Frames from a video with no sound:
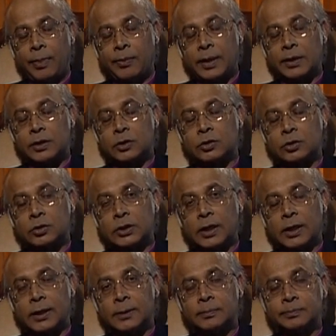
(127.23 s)
That is to
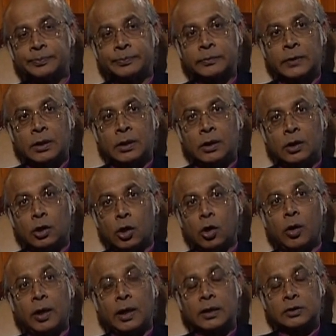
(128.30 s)
say,
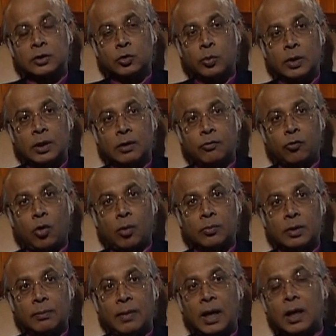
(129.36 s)
going, as it were, from
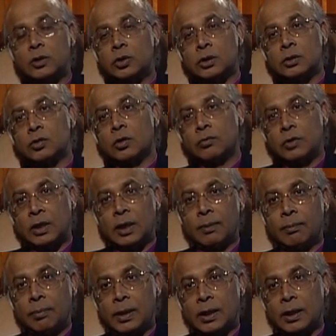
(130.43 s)
the margins of the
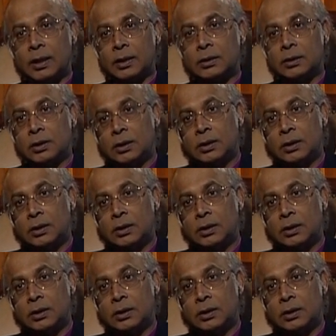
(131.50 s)
empire,